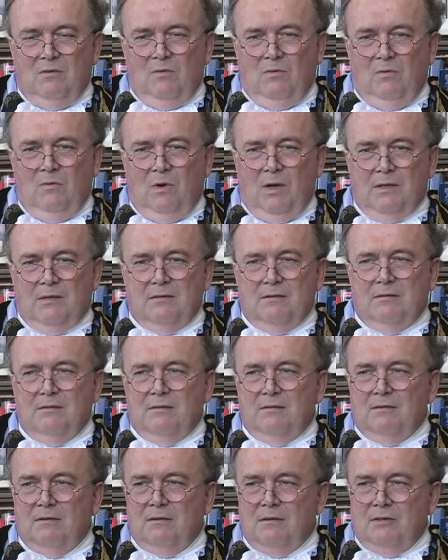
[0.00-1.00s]
what
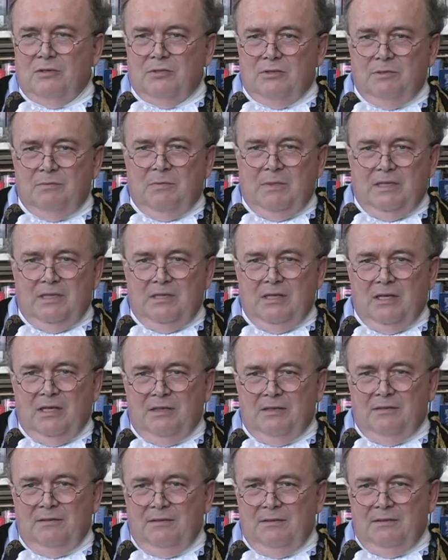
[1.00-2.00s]
should be
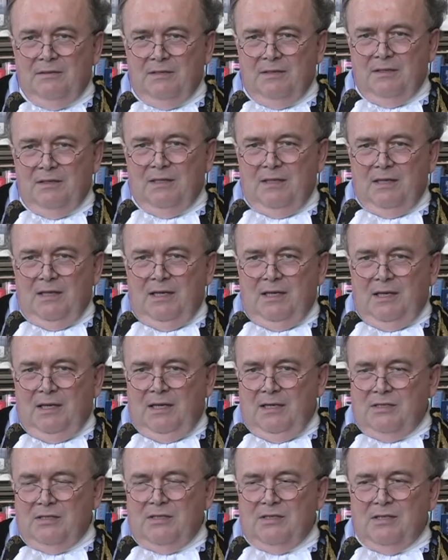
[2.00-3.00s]
done.
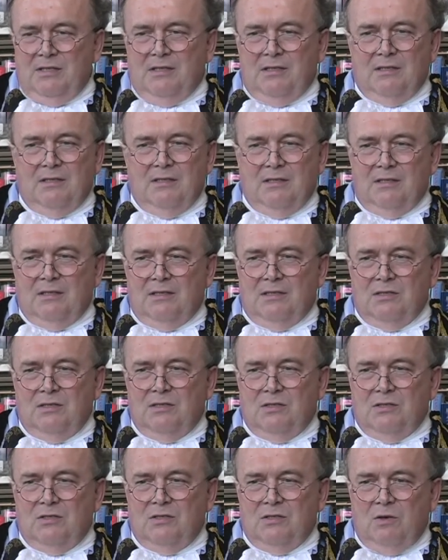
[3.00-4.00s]
It's, uh, it's
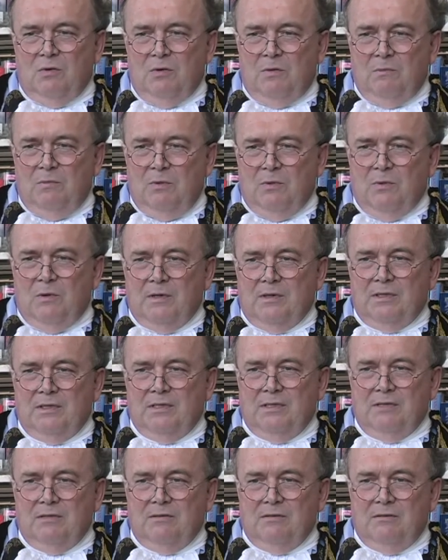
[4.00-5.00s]
so important
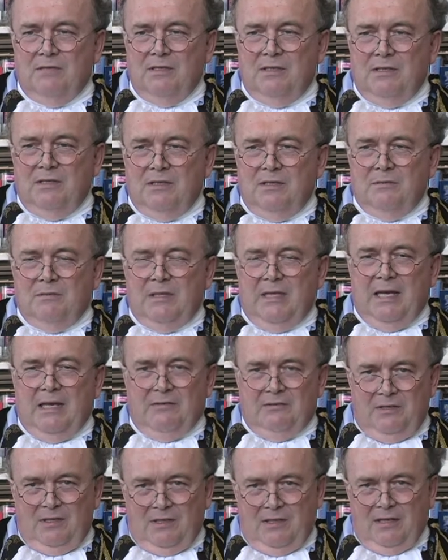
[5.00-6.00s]
to, to be
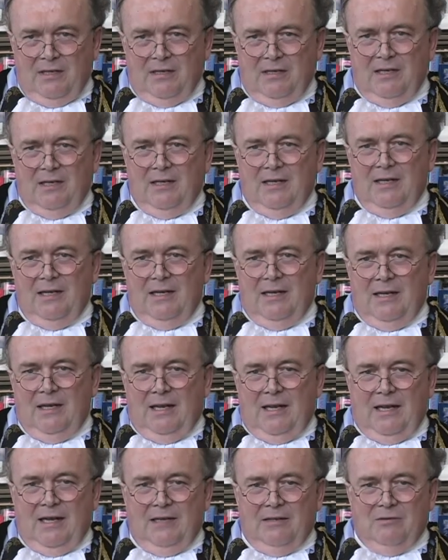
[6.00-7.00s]
out there
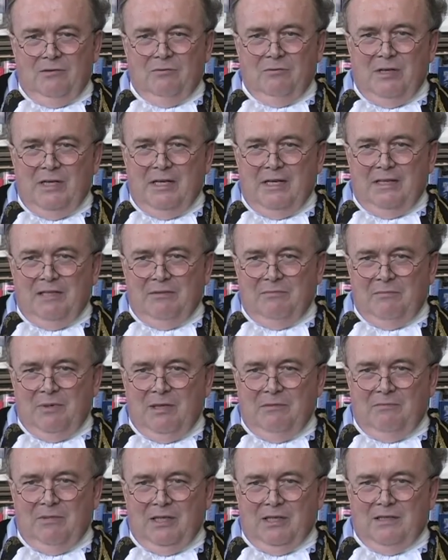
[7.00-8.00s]
and greeting the
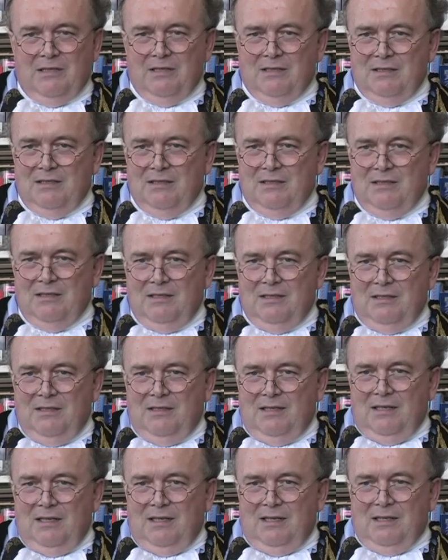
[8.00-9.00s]
public.
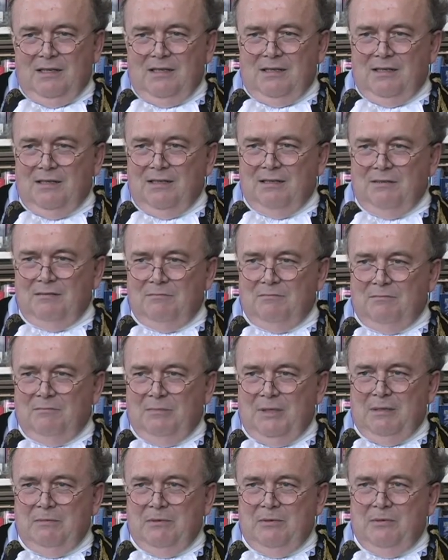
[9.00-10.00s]
Uh,
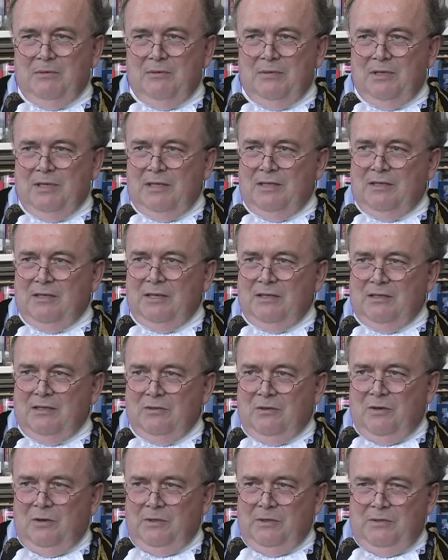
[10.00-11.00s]
people who think that you,
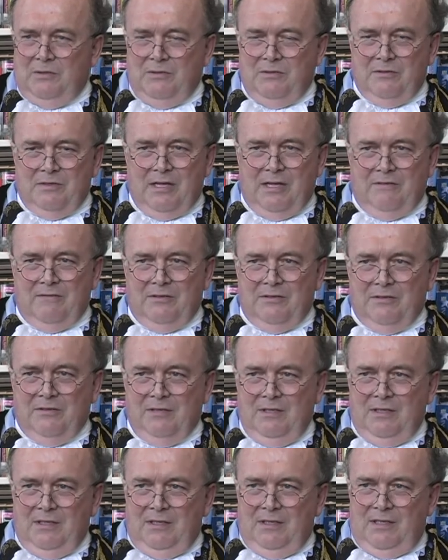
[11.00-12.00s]
all you do is have to
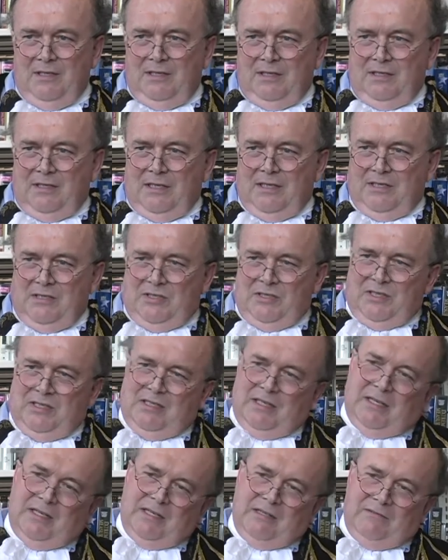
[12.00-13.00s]
get a
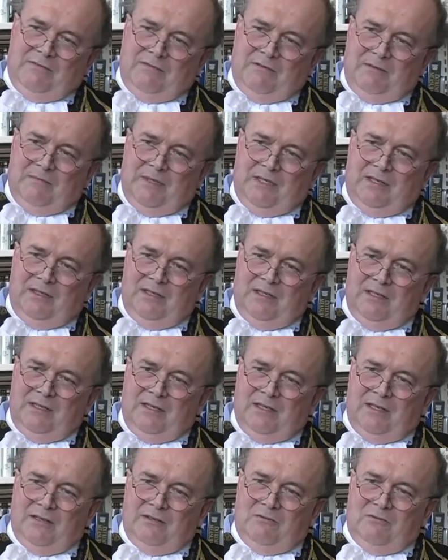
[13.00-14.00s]
study from a,
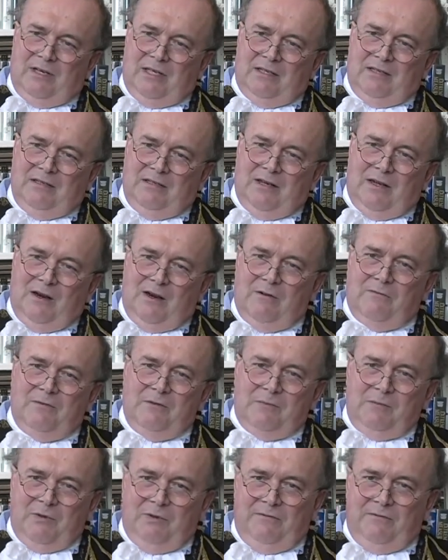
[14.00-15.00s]
a great
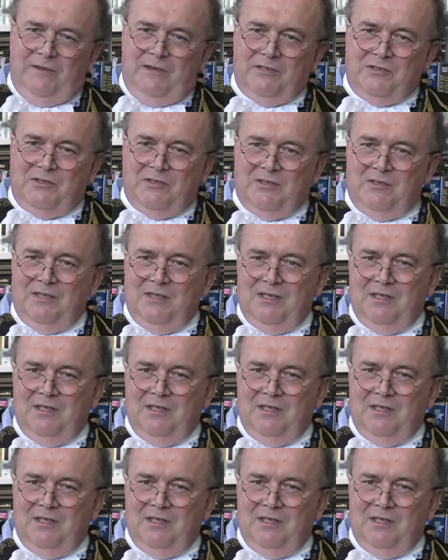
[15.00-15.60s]
Harvard professor,